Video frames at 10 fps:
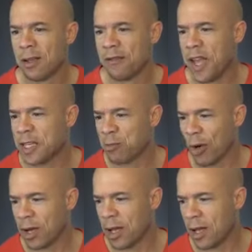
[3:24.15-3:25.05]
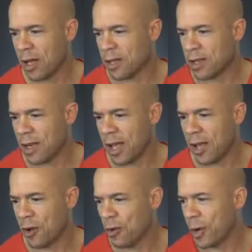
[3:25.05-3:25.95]
Facebook today,
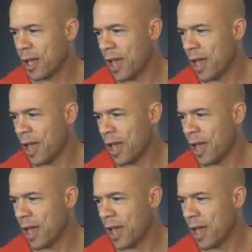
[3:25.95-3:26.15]
who we